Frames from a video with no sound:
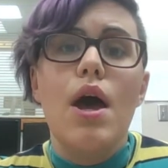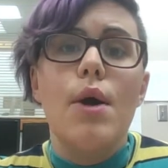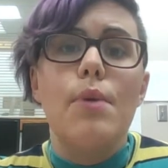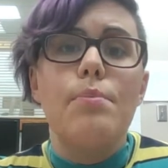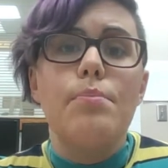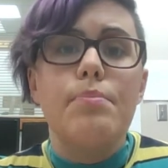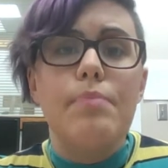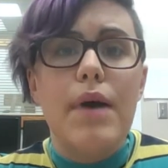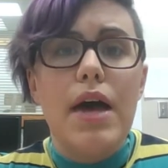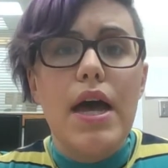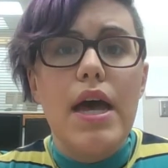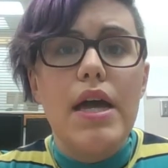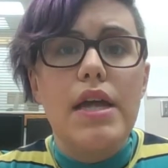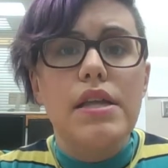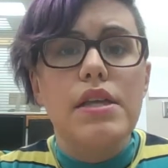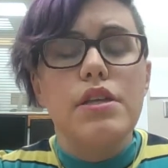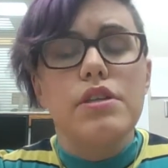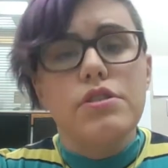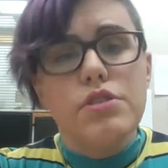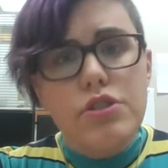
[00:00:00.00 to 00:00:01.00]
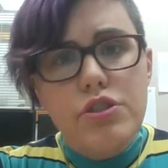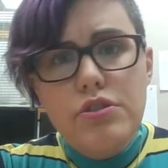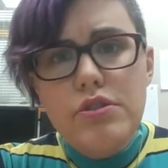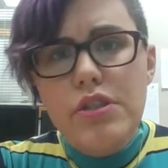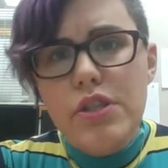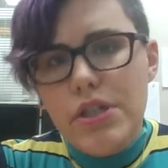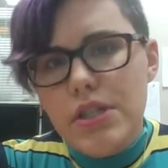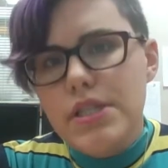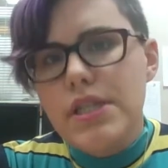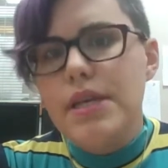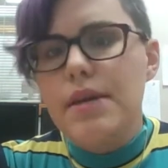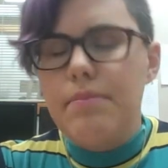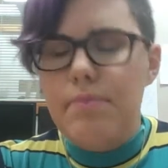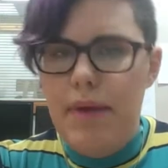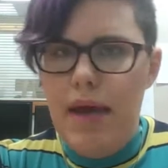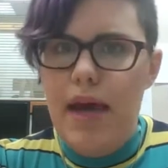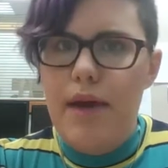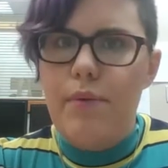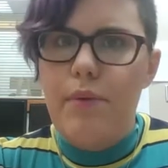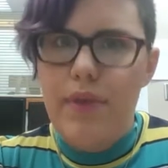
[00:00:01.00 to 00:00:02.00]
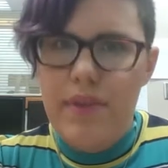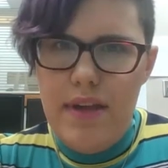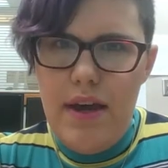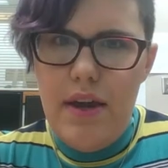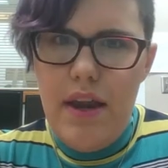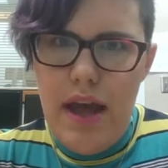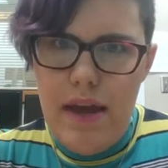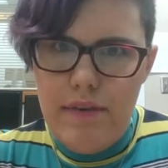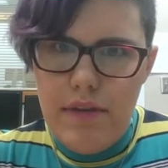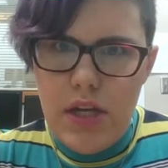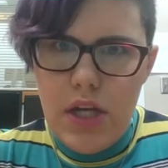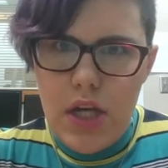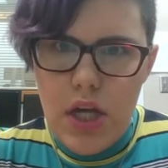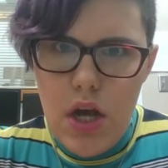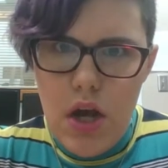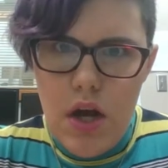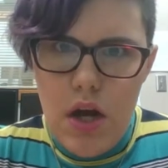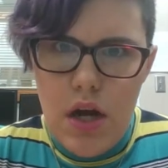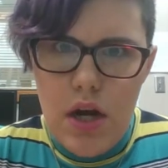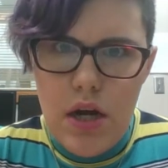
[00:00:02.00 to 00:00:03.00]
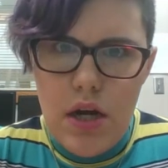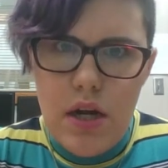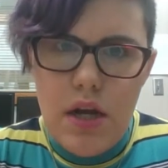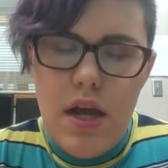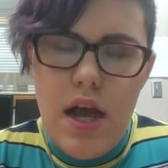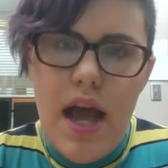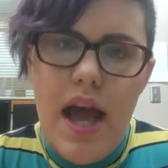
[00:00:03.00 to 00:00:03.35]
but you could get by without having a car.